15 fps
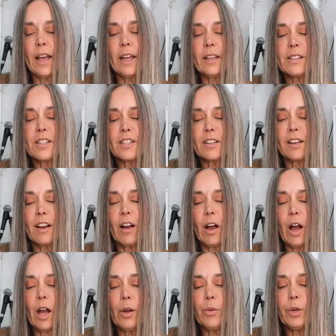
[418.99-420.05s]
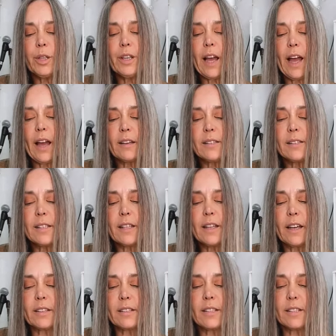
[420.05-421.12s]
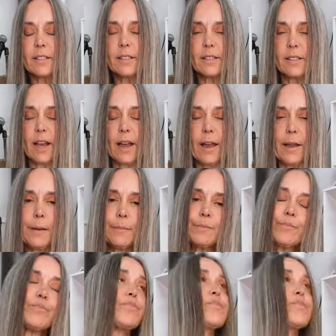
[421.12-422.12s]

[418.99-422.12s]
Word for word: And I would hazard a guess to say